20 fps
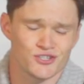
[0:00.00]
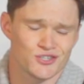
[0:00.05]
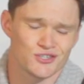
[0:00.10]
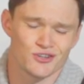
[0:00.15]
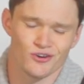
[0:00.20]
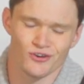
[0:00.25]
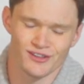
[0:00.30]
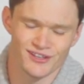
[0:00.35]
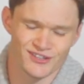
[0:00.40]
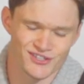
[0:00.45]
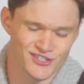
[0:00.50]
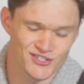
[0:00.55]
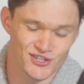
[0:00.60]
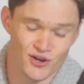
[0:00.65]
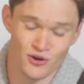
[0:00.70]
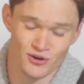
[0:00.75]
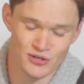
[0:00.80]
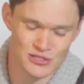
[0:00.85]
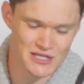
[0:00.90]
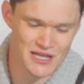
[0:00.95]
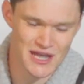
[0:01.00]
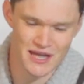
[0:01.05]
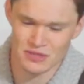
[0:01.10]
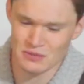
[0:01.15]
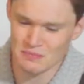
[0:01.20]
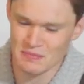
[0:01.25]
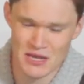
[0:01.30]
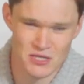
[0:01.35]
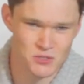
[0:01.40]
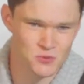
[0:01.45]
Sterling just honestly had
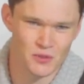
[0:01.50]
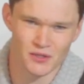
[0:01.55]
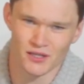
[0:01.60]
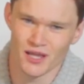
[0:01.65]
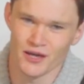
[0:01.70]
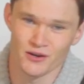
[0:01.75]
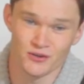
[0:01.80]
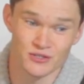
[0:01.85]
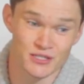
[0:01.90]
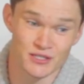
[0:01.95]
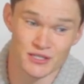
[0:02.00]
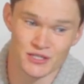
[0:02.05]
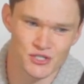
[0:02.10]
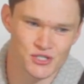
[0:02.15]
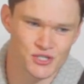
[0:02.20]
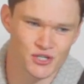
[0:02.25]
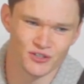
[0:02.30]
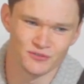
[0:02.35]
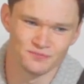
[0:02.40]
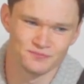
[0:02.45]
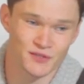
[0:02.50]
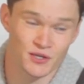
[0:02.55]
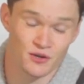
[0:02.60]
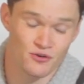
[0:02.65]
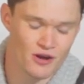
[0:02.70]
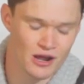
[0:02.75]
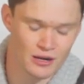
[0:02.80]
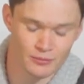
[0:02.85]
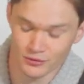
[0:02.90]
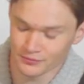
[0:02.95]
the best one-liners in this show.
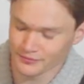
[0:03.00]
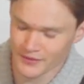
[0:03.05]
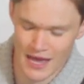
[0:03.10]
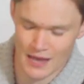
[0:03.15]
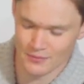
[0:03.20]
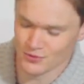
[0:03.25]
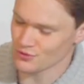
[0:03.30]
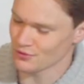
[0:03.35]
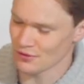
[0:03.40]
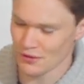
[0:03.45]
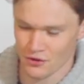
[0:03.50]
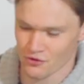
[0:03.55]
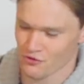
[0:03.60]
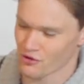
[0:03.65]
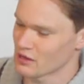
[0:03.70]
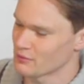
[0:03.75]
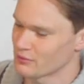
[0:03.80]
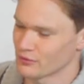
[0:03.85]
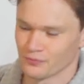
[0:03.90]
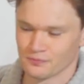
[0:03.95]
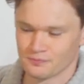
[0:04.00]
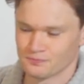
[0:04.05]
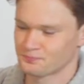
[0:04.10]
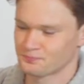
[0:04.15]
Incredible. Absolutely incredible.